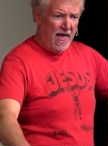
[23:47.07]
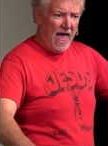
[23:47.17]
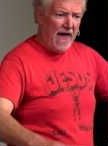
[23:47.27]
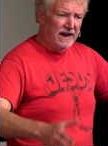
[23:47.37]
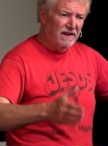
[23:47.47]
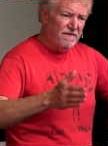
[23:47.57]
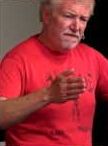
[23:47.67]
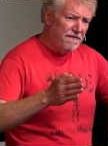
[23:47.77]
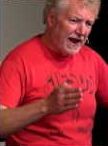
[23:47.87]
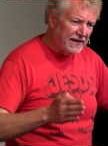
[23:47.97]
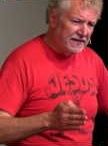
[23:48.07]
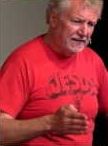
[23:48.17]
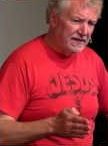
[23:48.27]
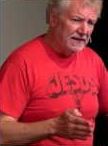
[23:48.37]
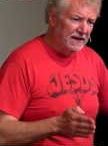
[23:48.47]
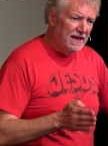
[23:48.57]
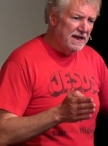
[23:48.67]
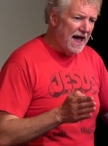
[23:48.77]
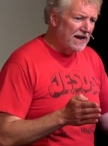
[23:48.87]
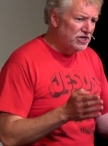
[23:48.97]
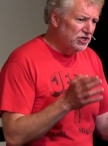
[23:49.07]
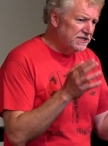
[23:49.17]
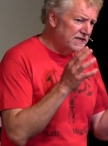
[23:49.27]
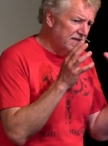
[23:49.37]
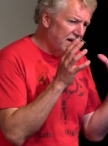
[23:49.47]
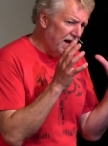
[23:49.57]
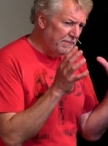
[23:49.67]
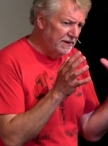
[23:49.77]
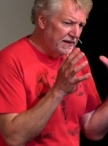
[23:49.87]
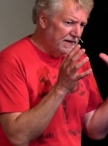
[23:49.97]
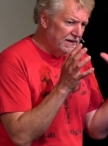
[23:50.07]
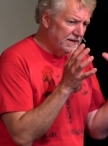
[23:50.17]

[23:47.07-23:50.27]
And it affected not just the coming